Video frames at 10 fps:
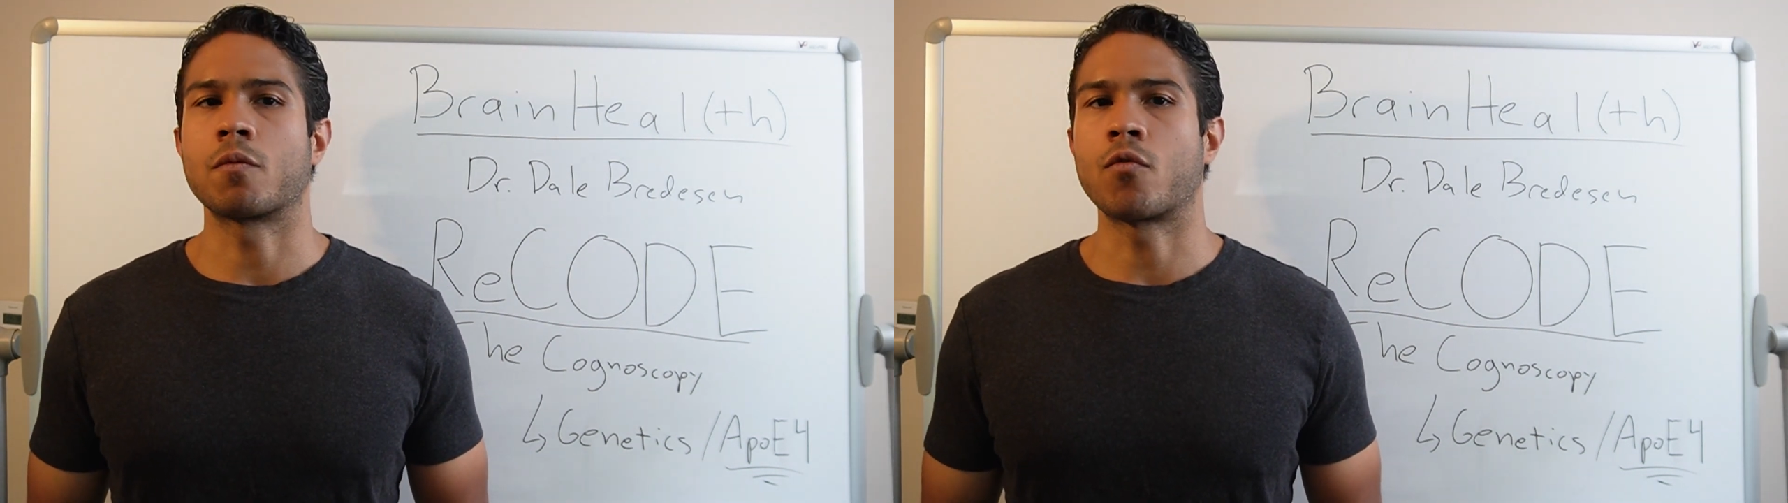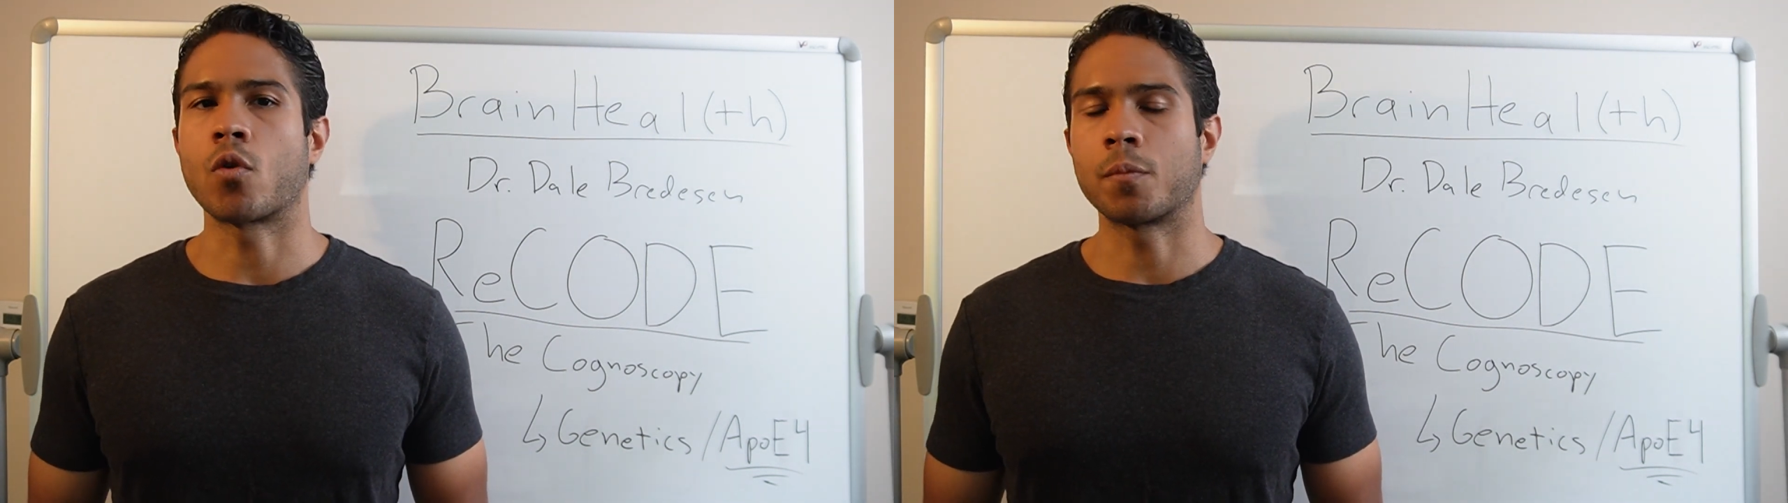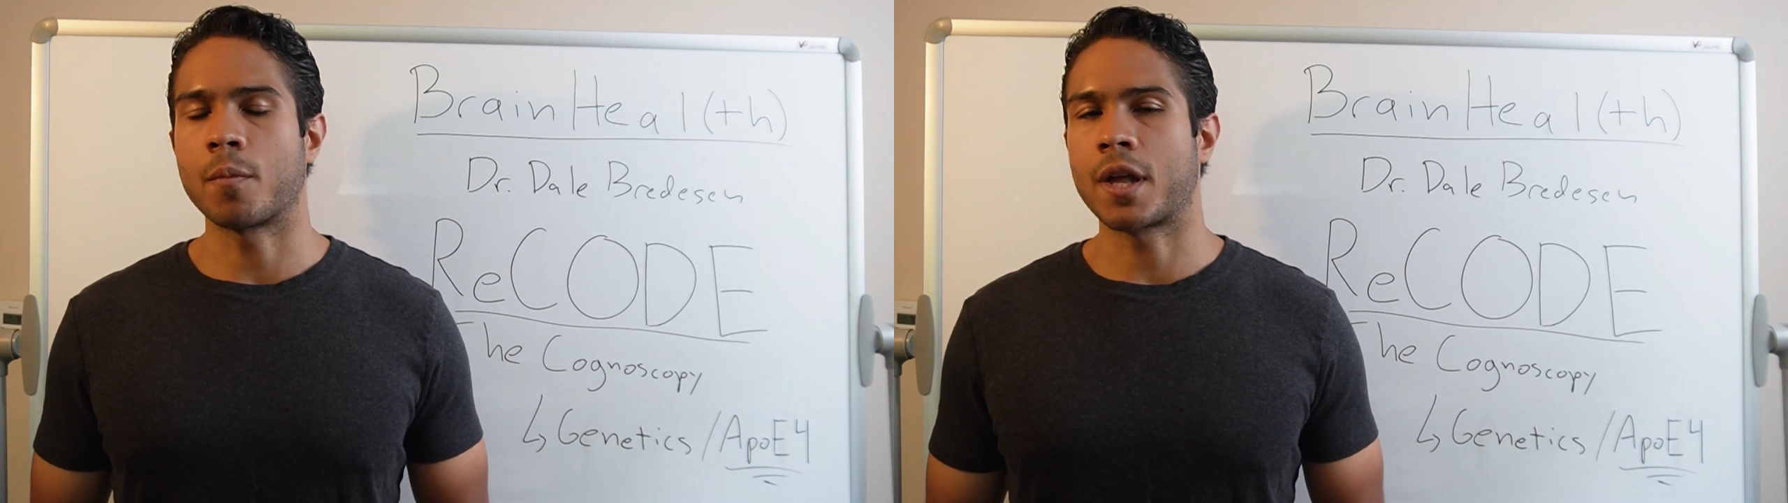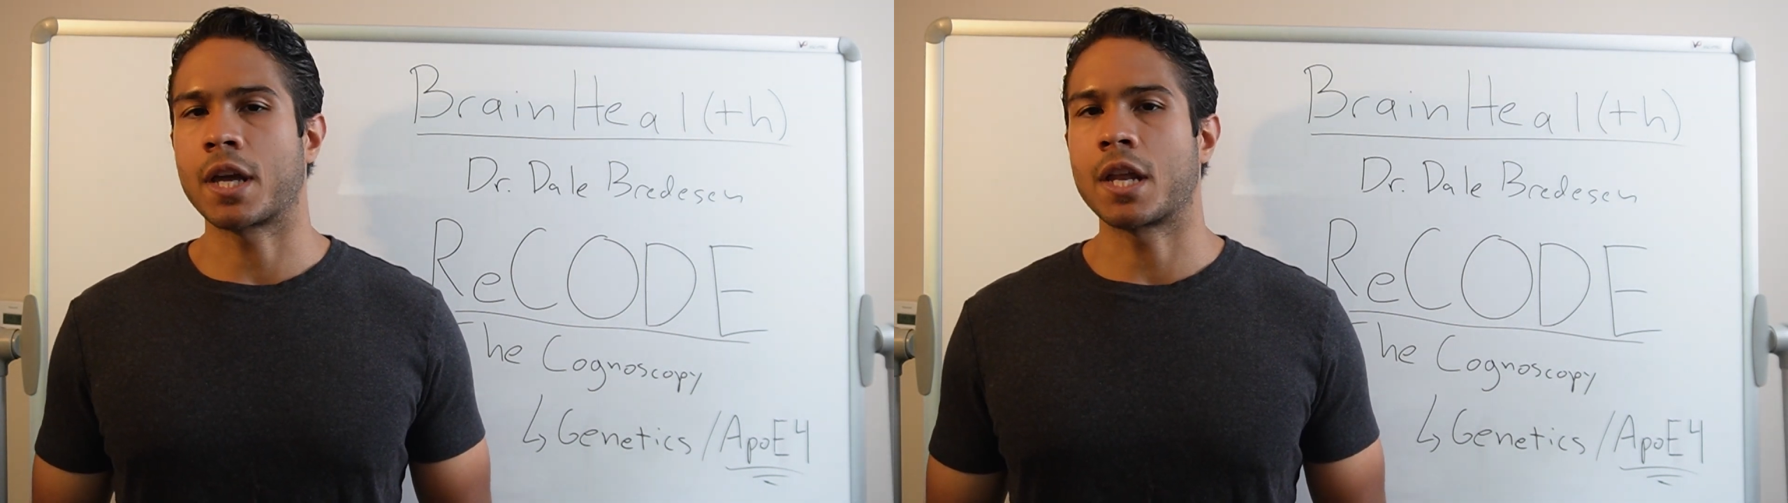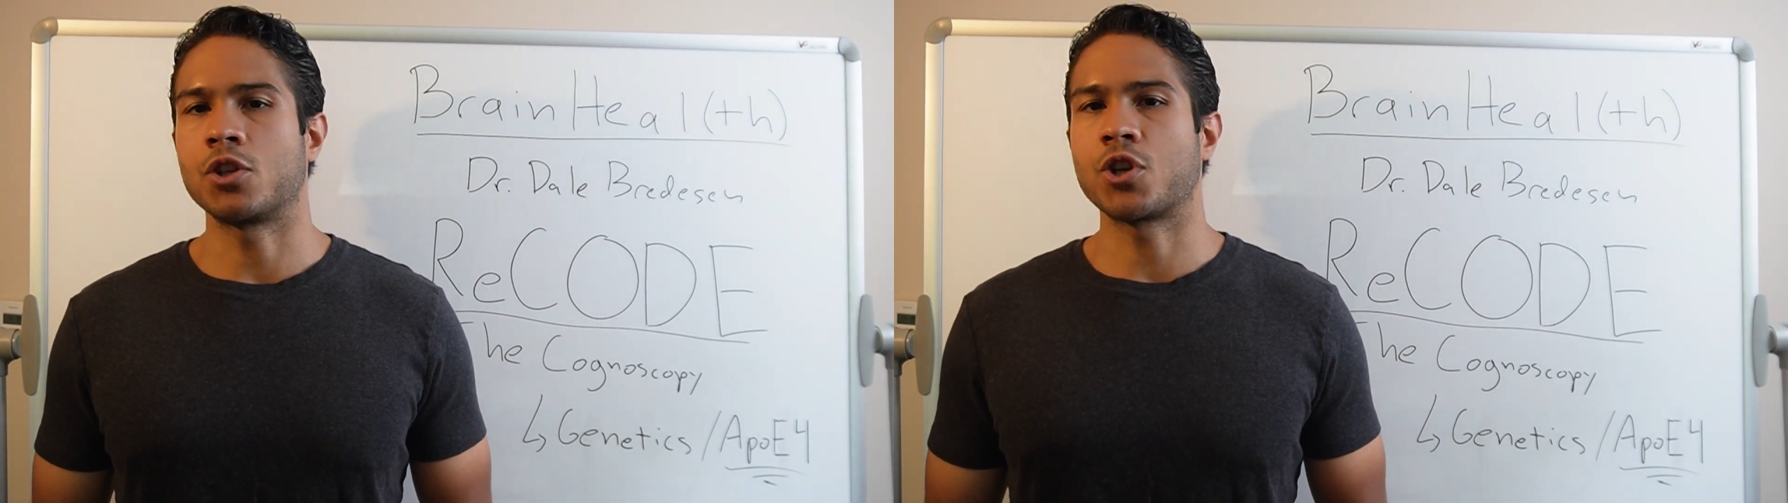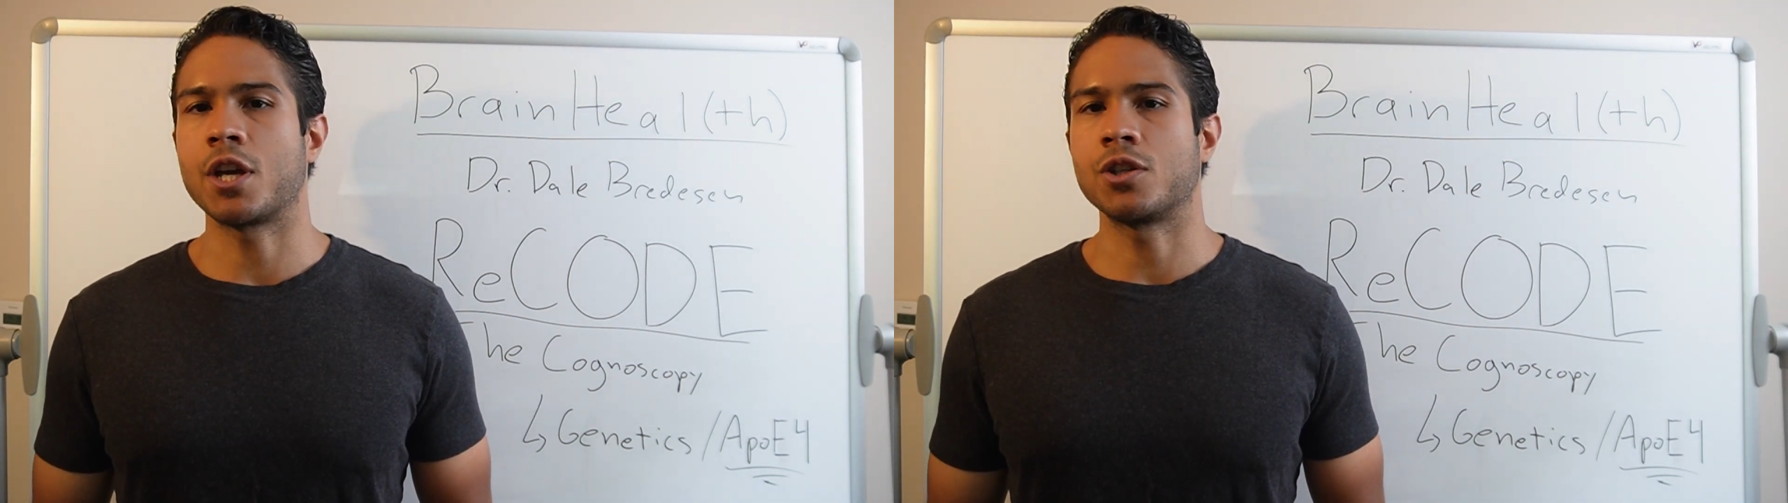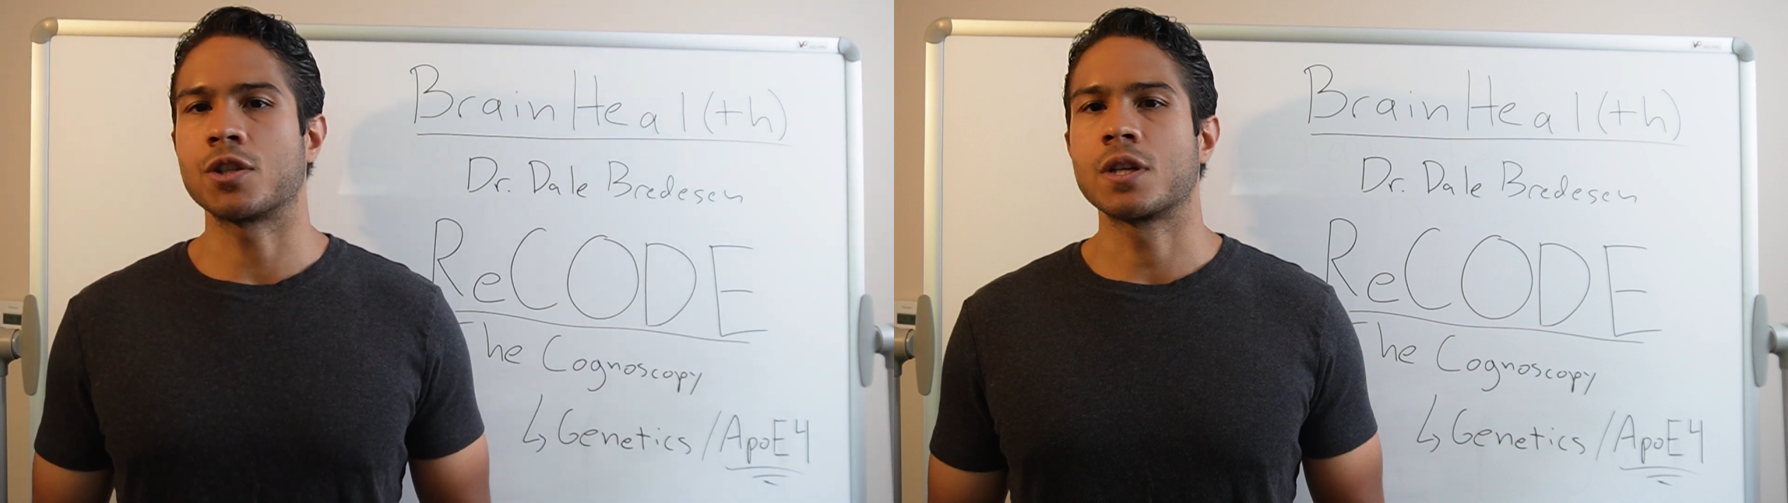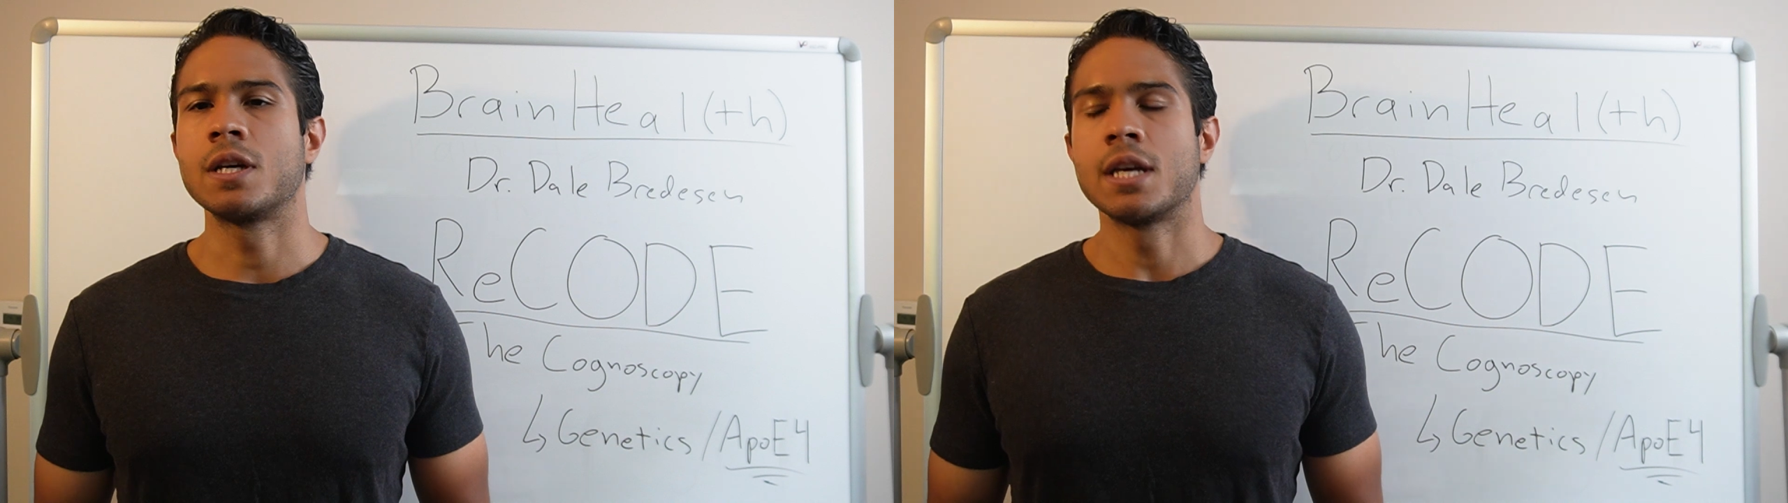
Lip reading: before implementing any changes.